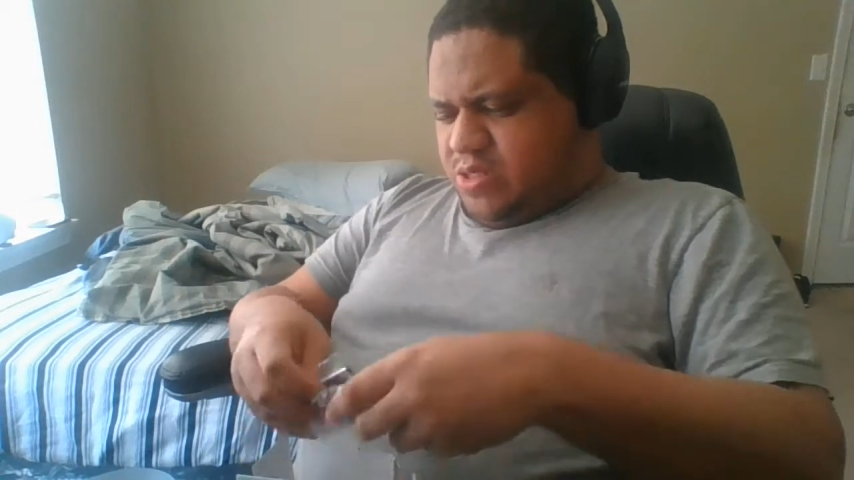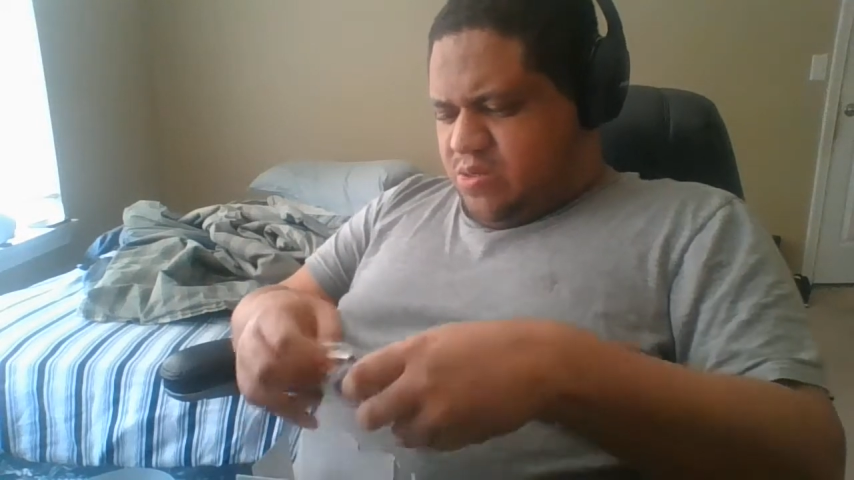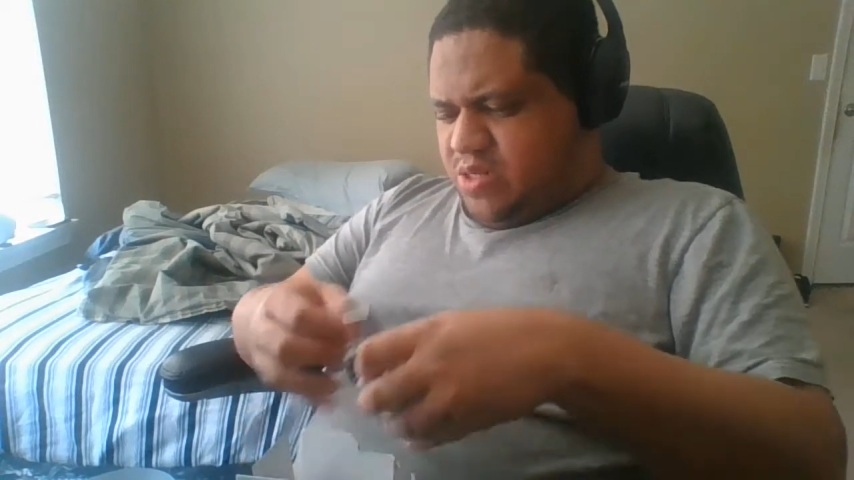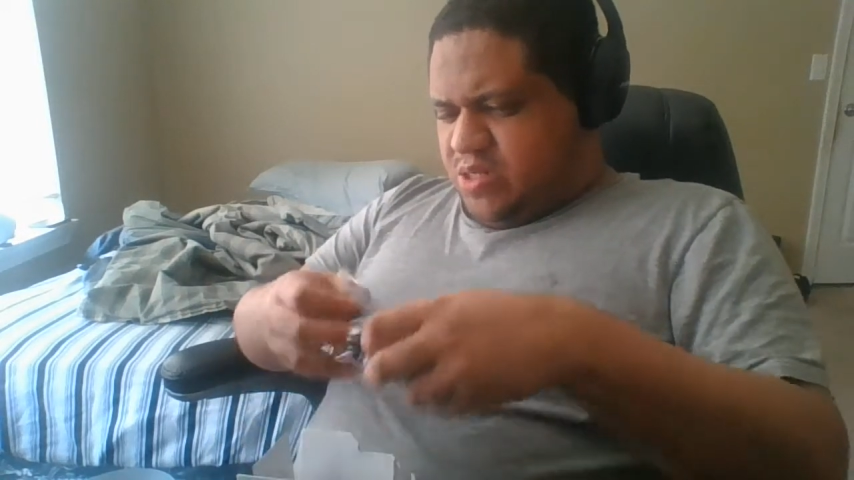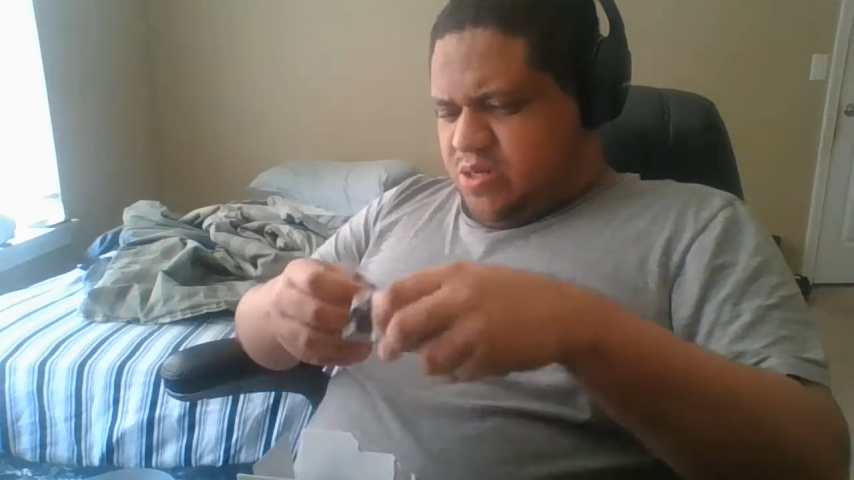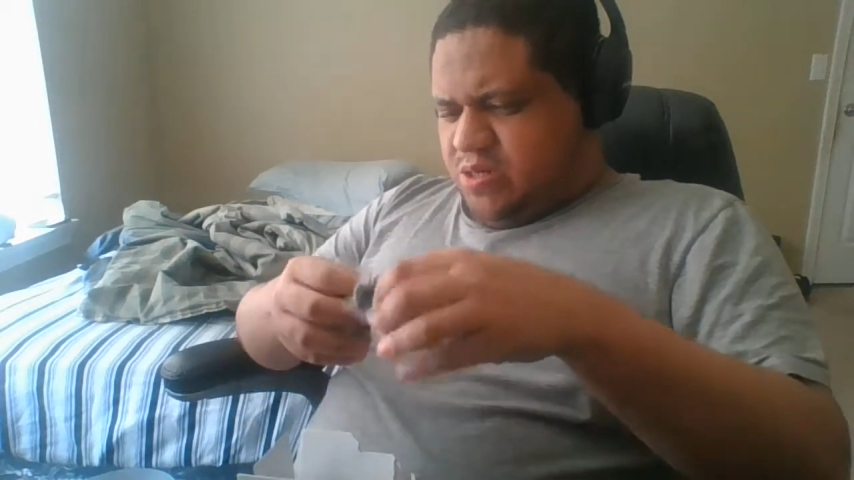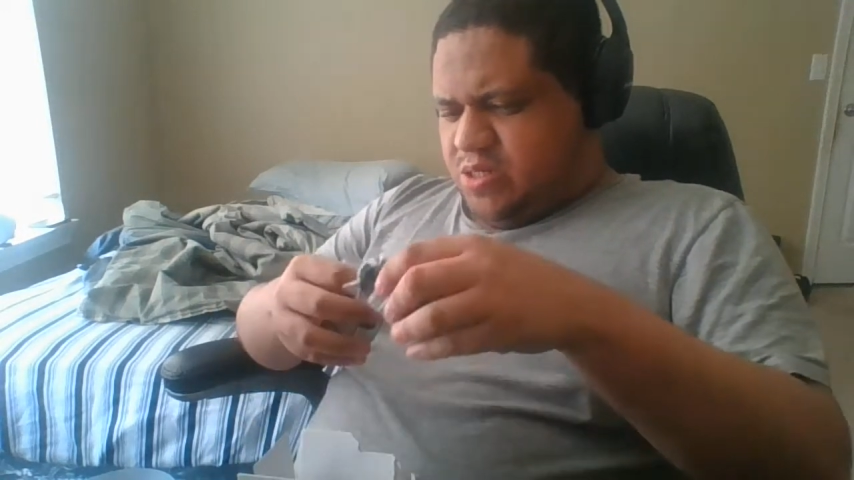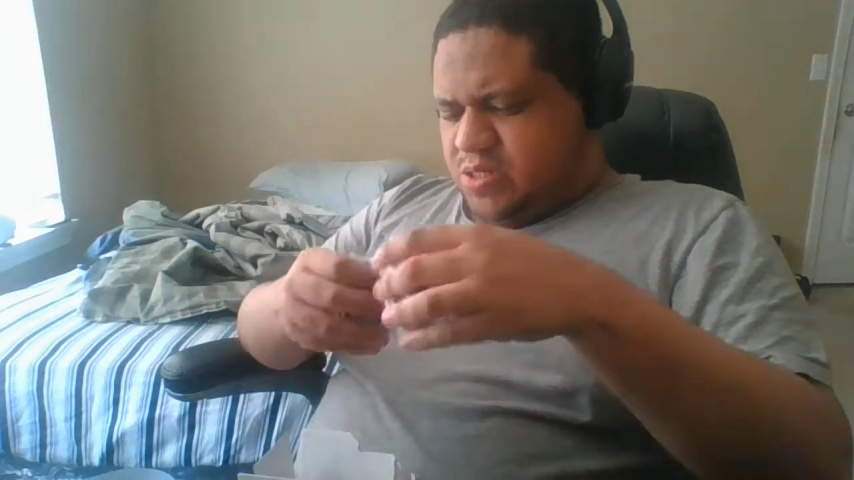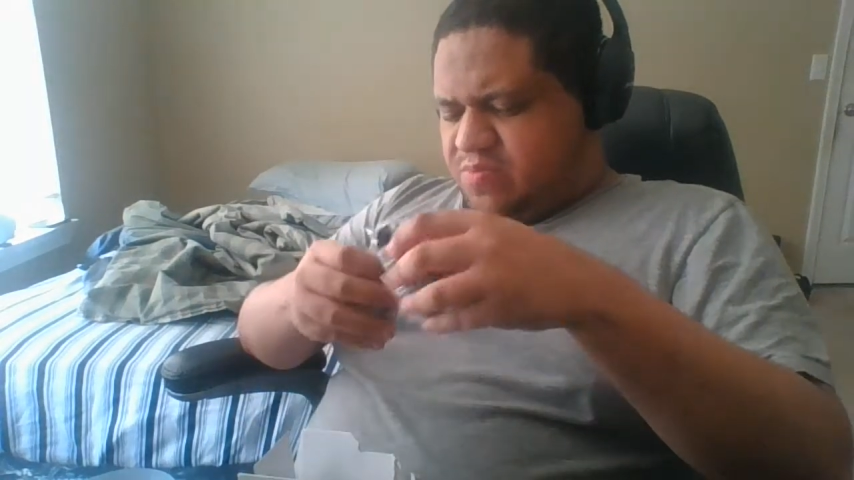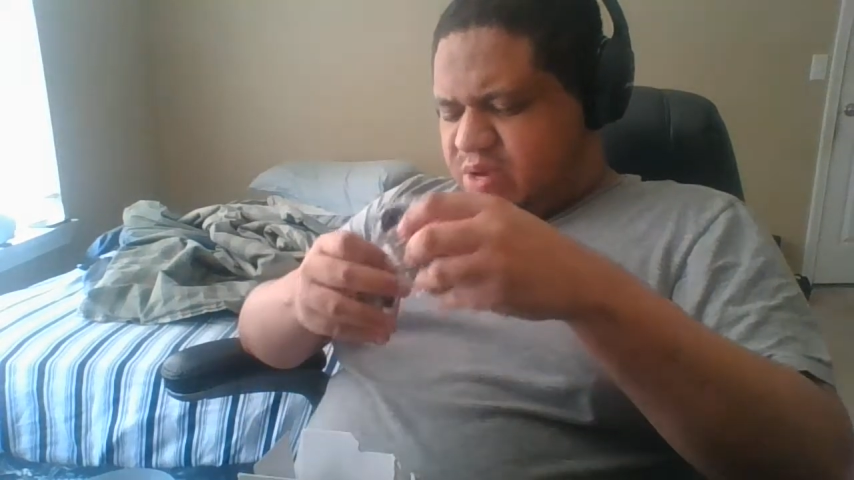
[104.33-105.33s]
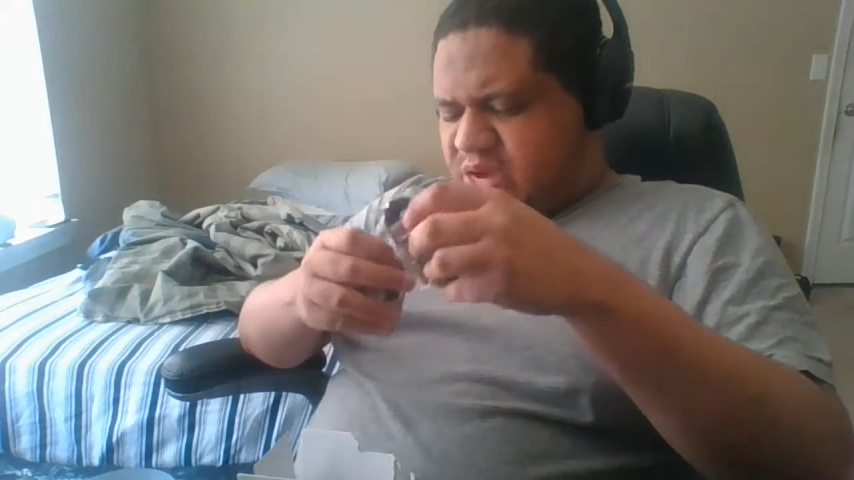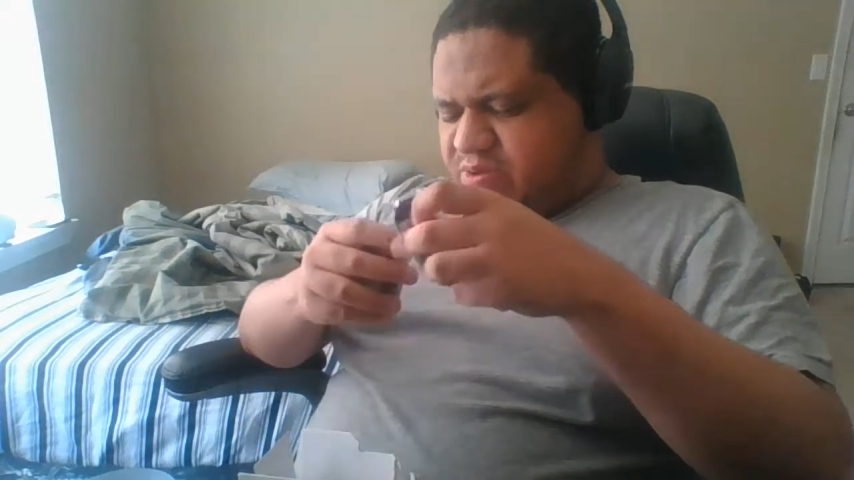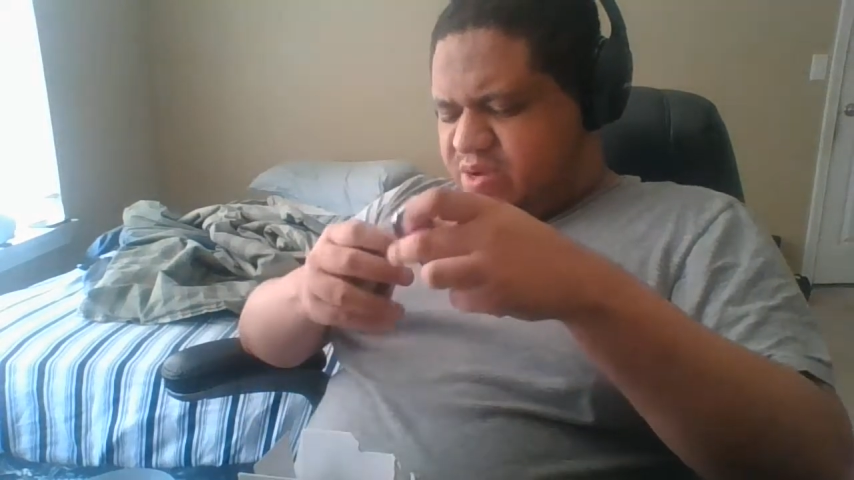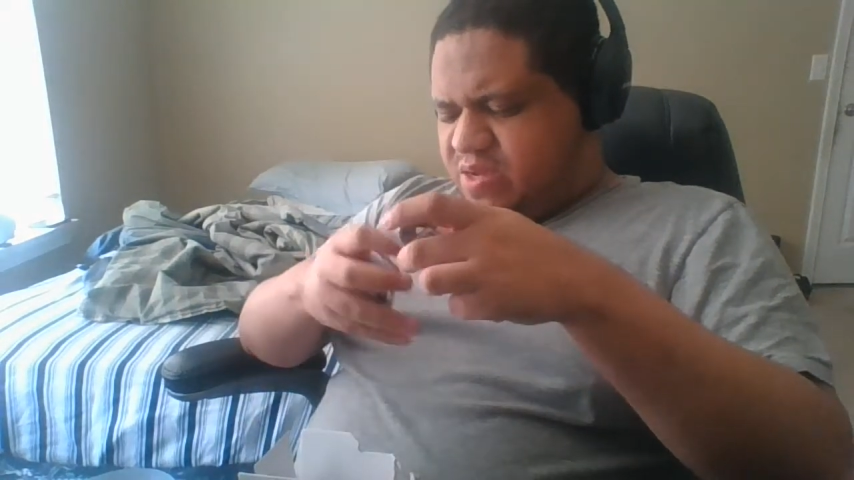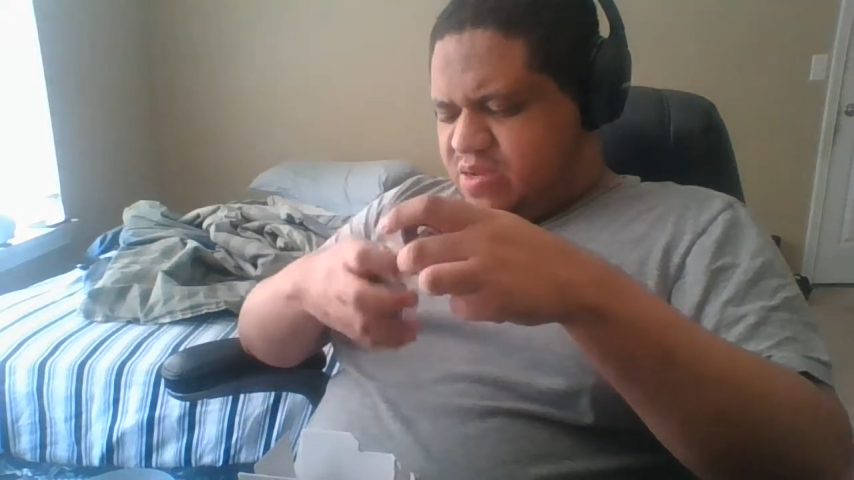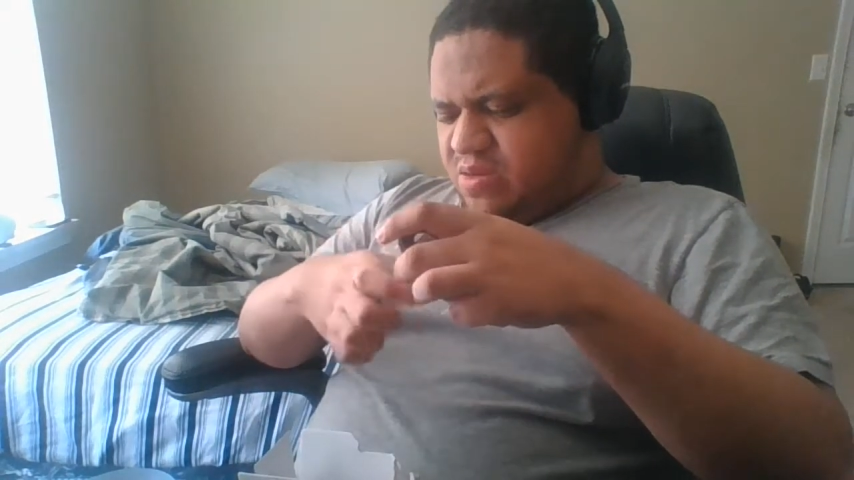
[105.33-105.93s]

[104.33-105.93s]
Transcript: so in here is the battery,